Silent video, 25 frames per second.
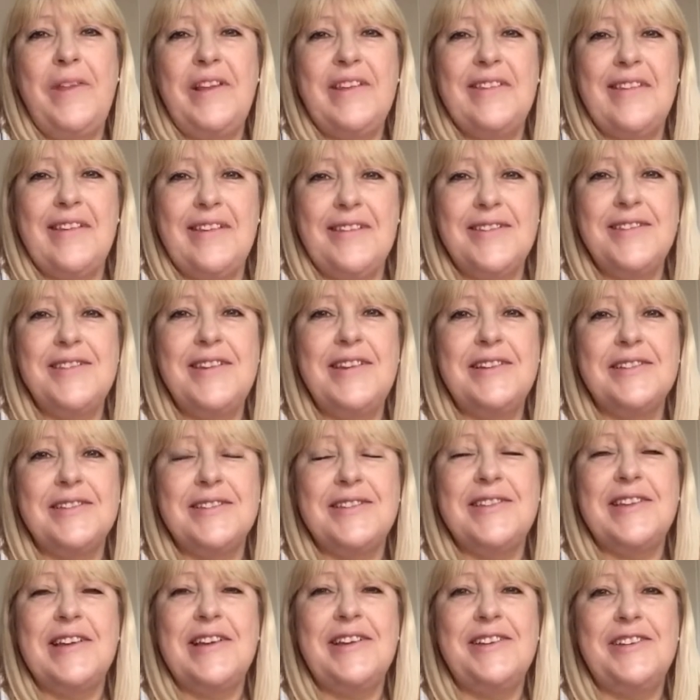Sassenach
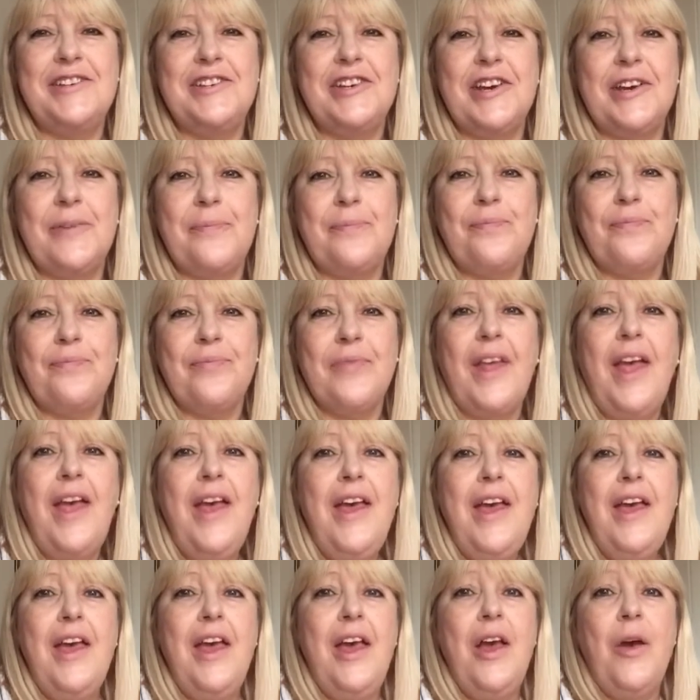Stitcher.
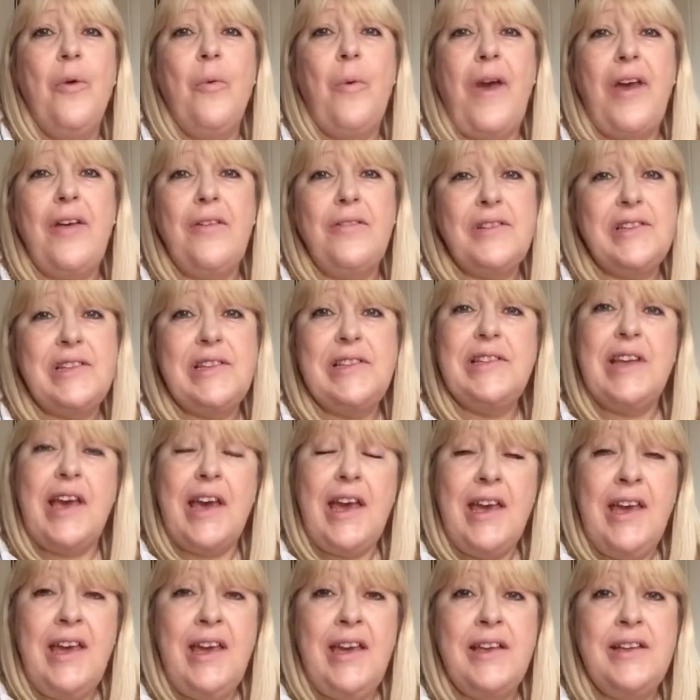Well,
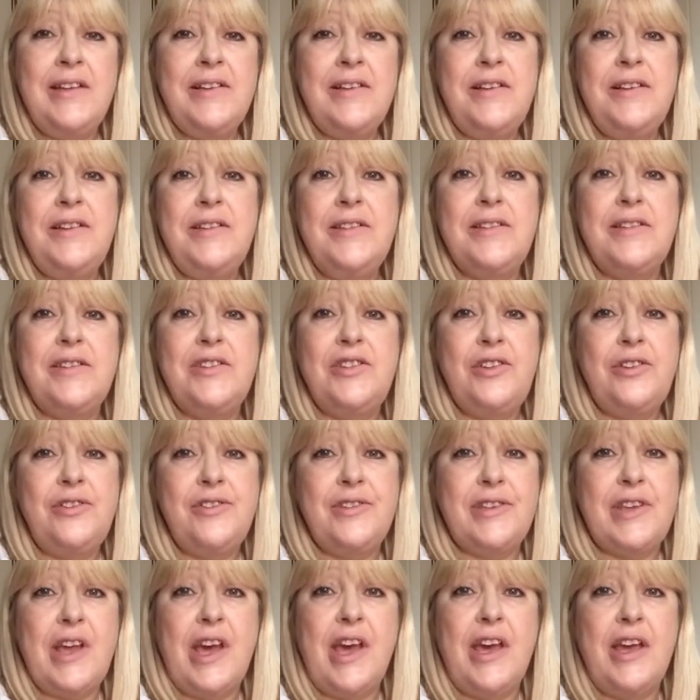today is
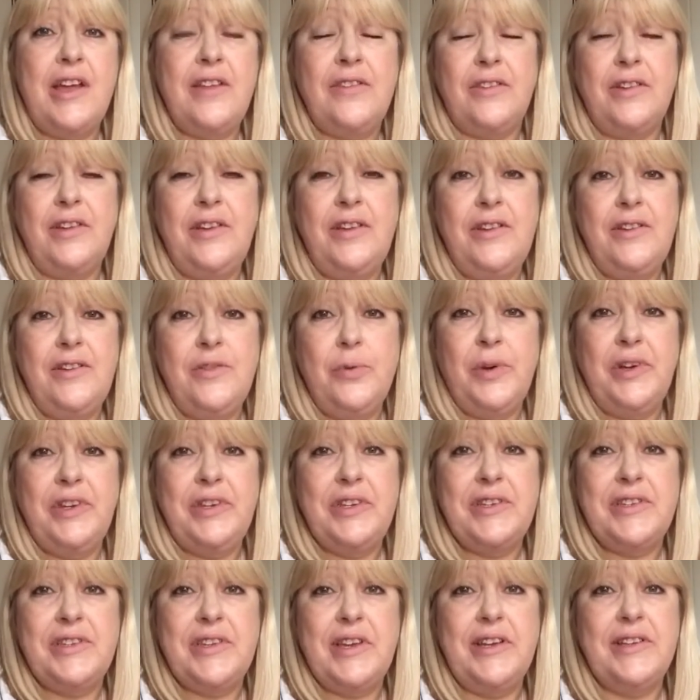Tuesday the
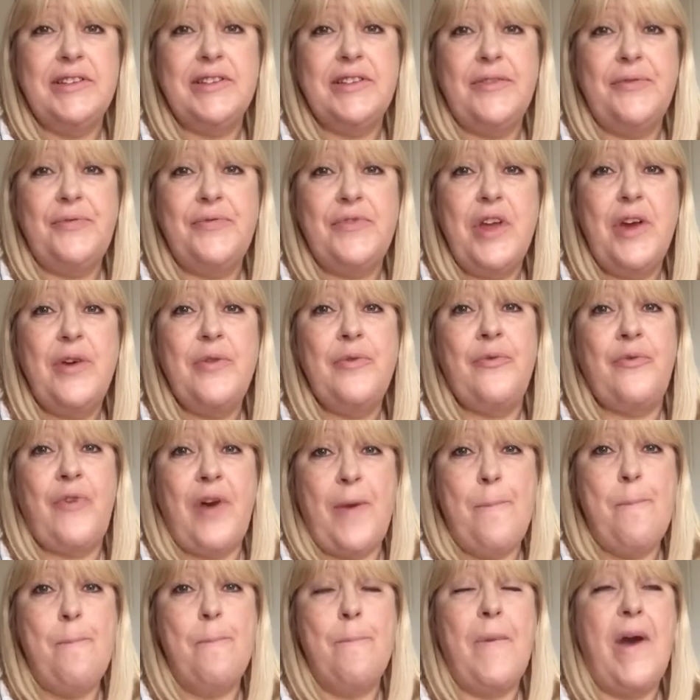26th of
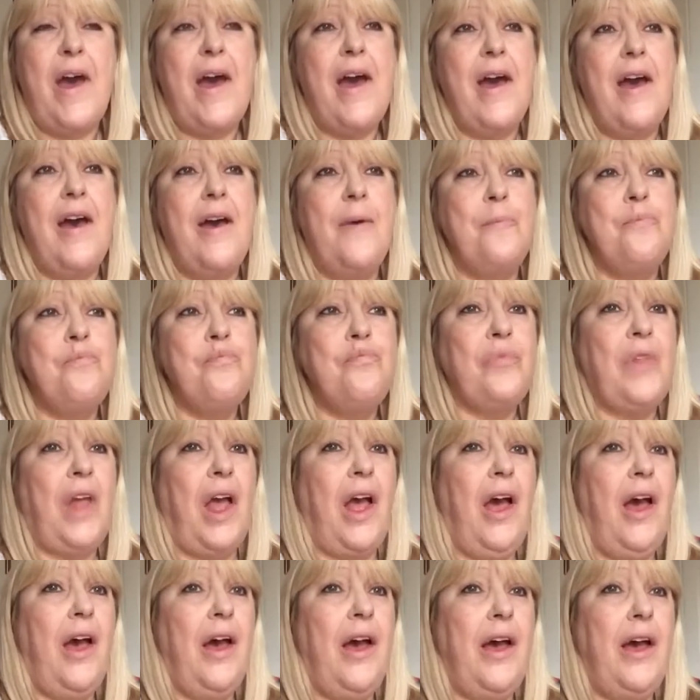November.
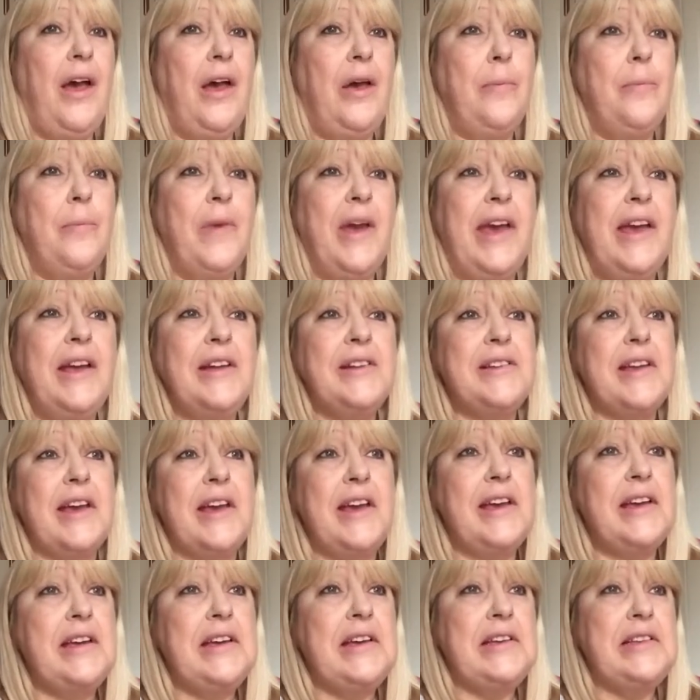It
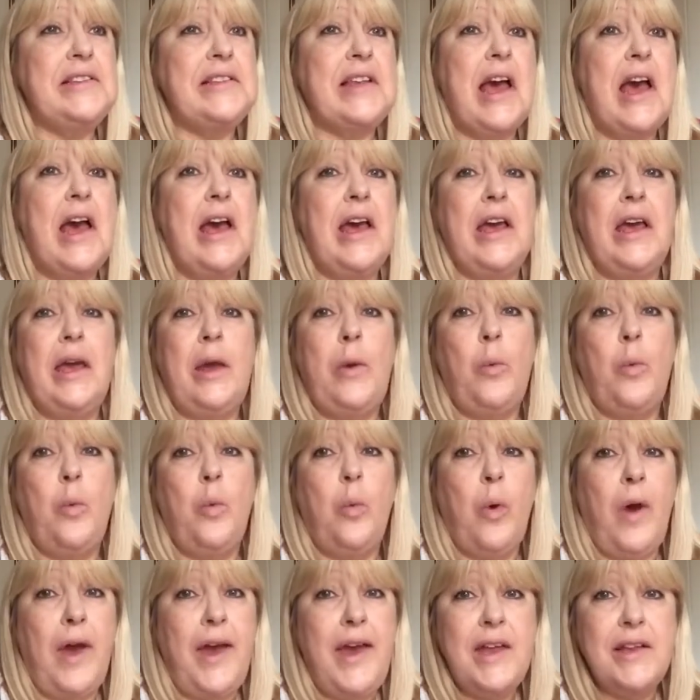is a
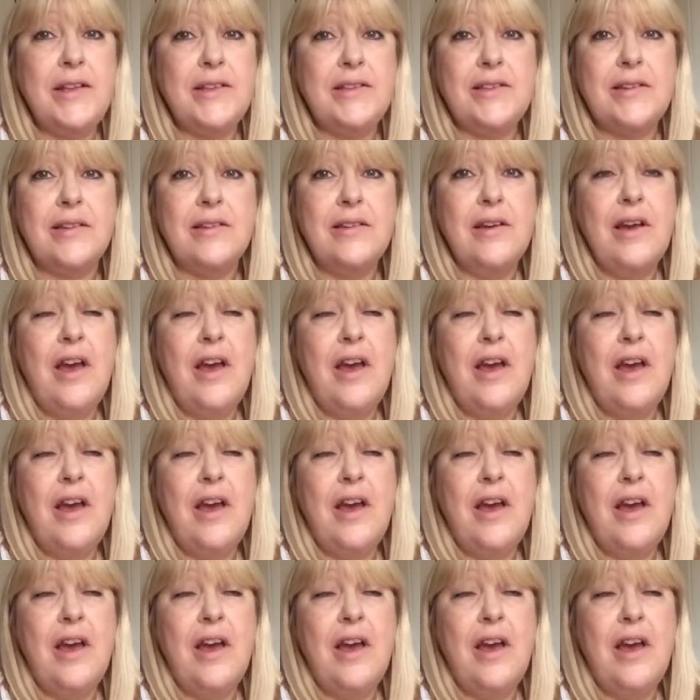wet,